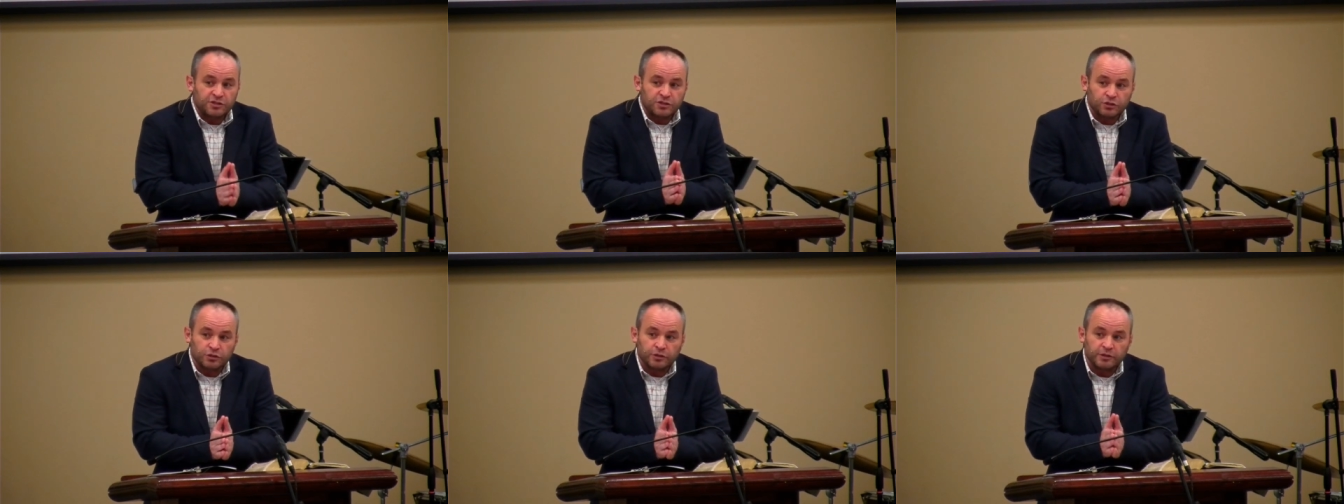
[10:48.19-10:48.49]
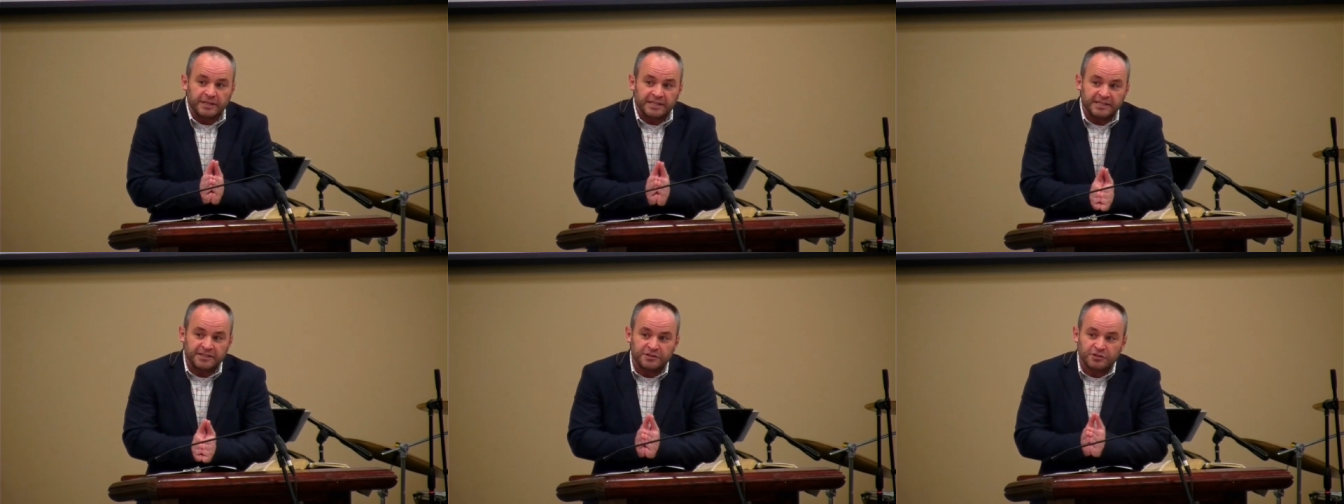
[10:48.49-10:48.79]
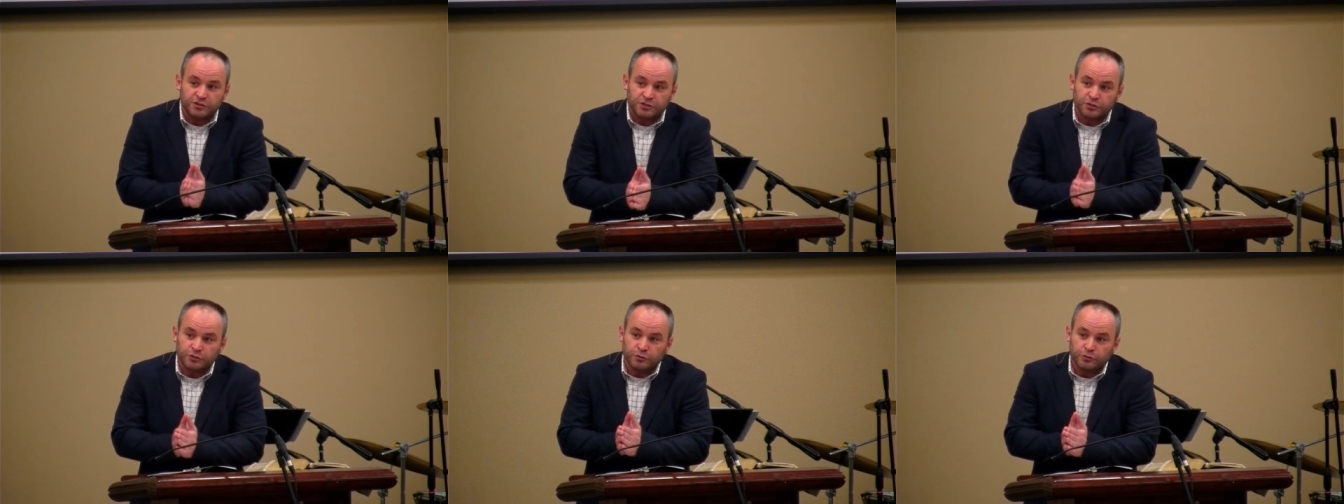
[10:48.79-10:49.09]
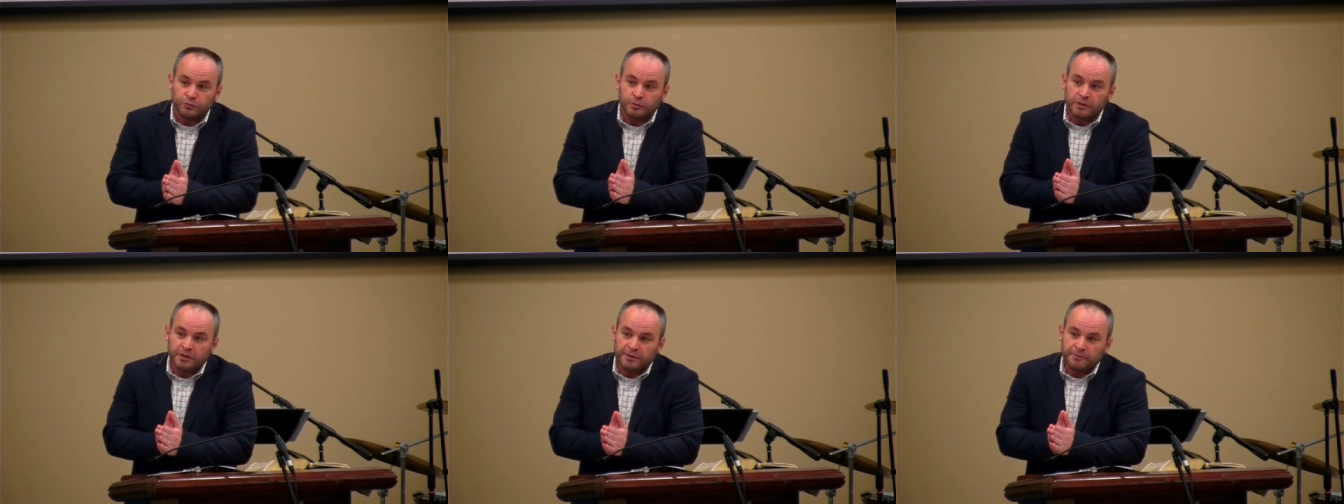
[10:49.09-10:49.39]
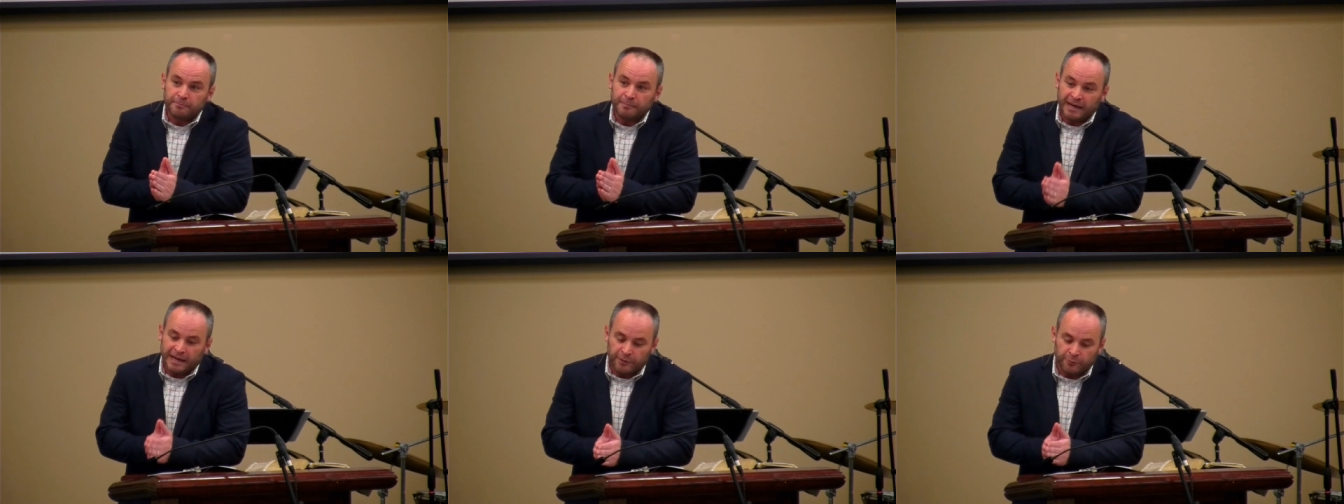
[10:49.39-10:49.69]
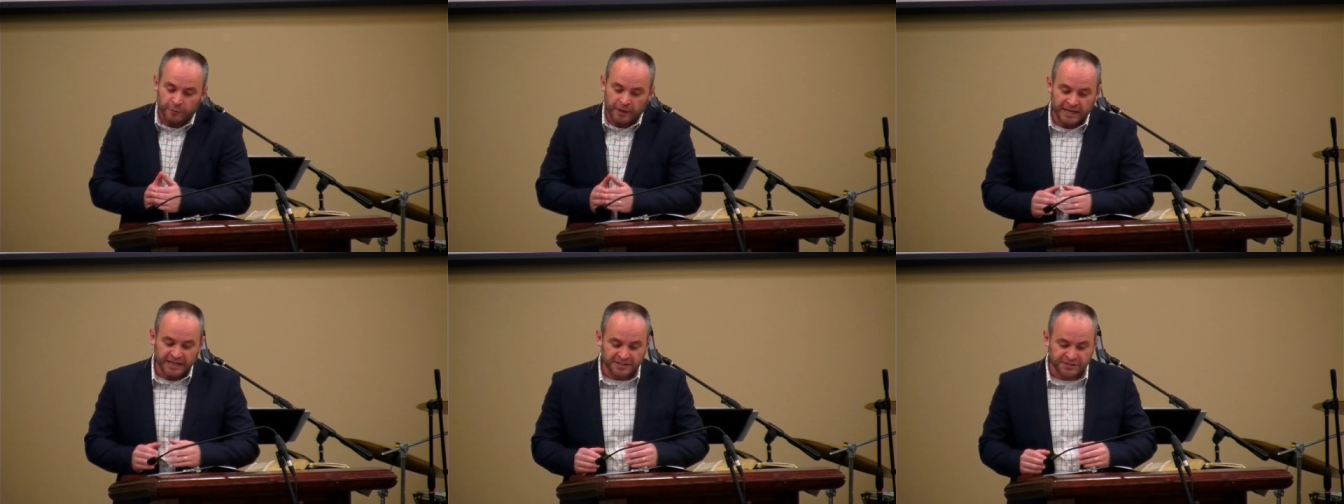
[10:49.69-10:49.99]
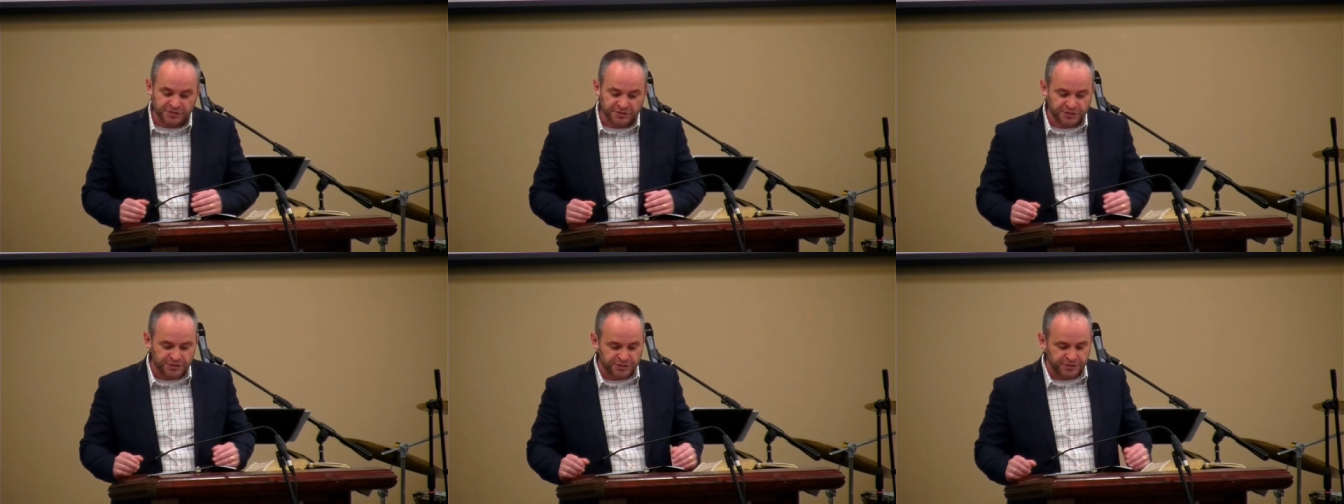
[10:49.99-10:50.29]
enter into my
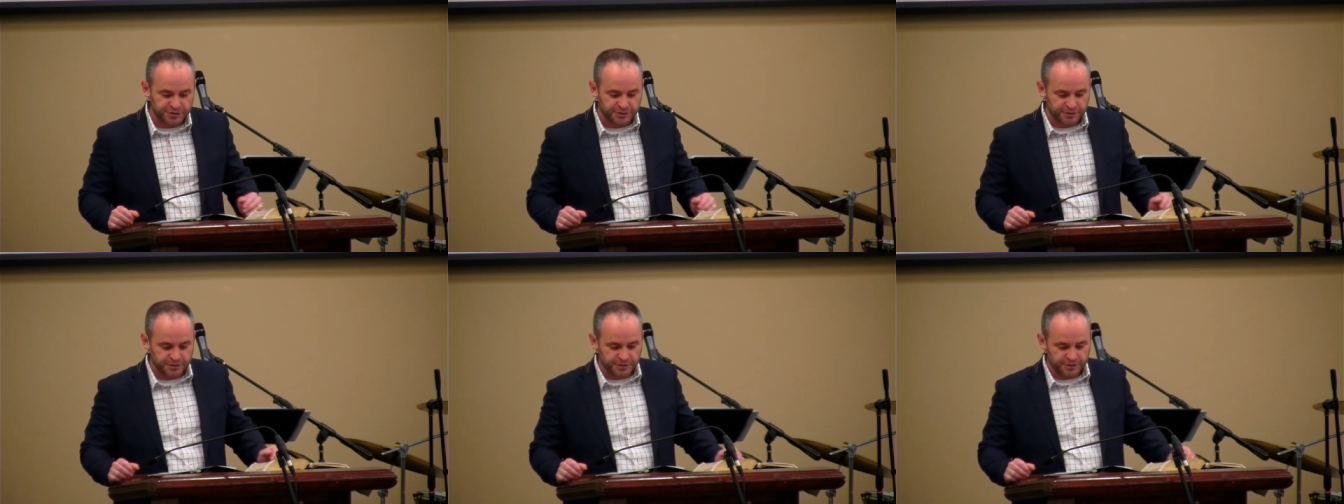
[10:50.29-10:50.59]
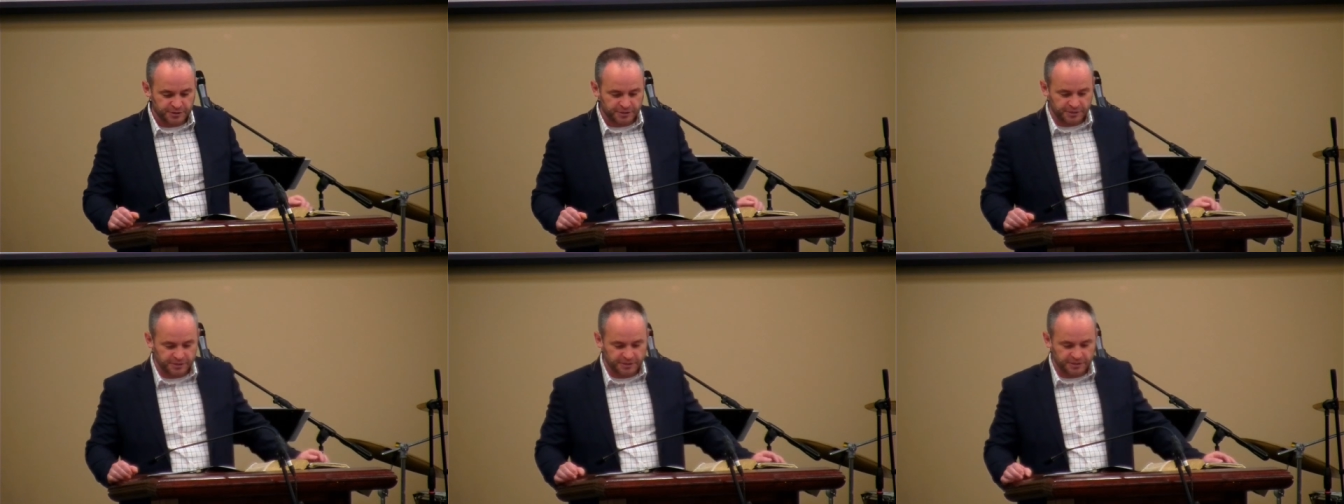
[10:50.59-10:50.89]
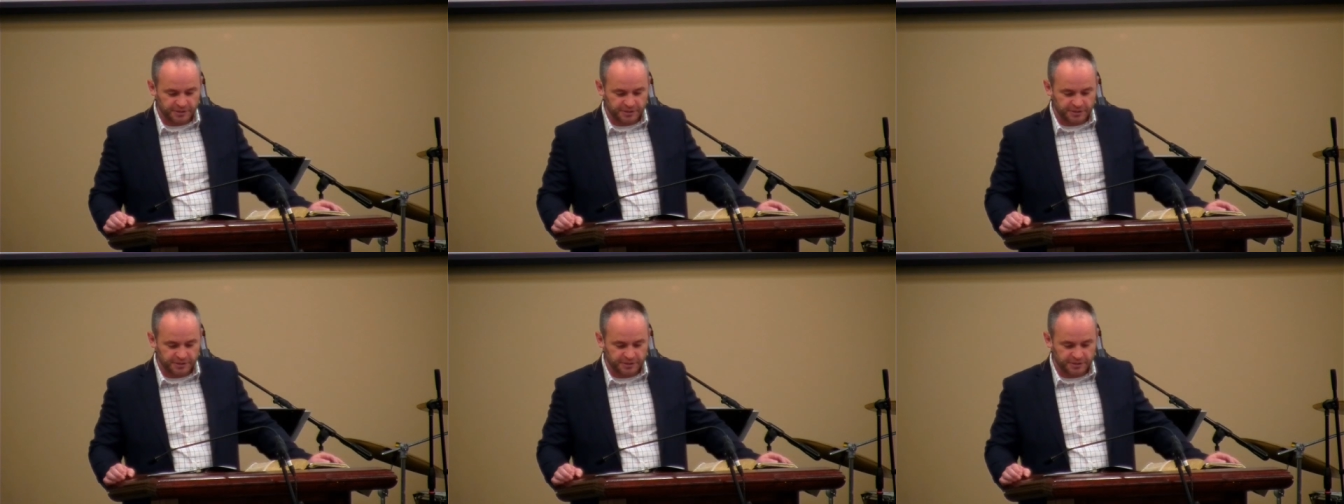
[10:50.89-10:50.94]
rest.